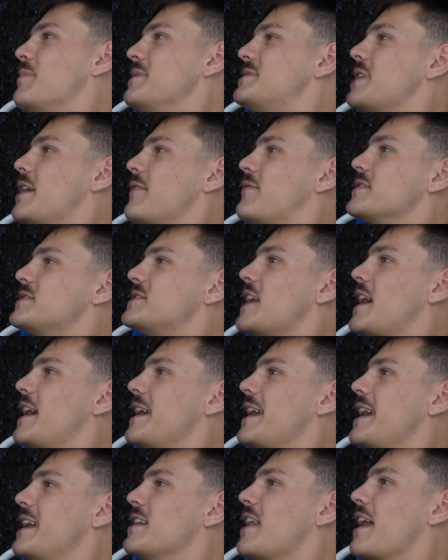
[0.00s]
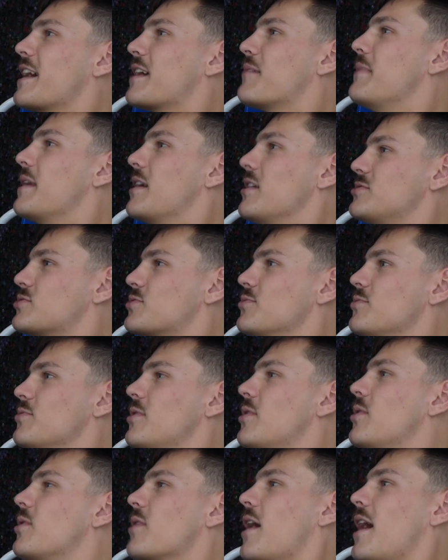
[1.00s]
it be safe to say in like middle
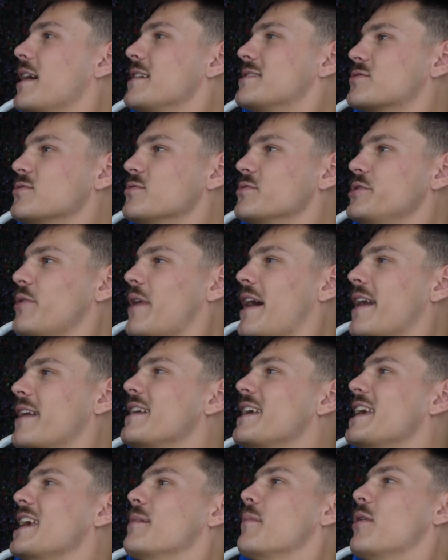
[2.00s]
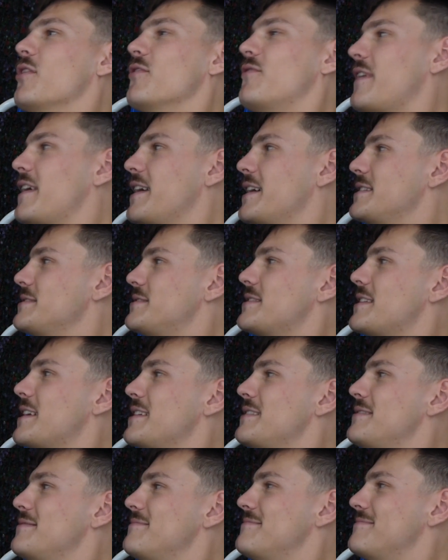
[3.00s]
school or high school you had an emo phase
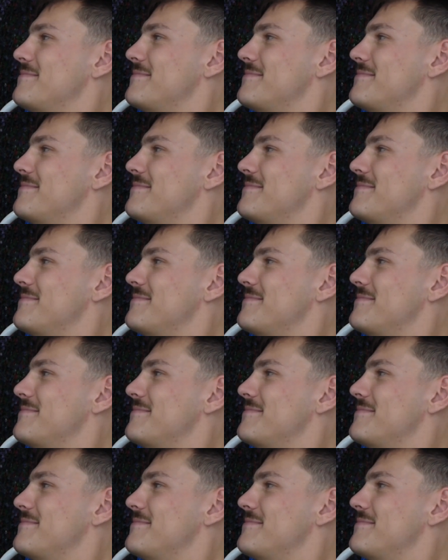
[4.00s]
then?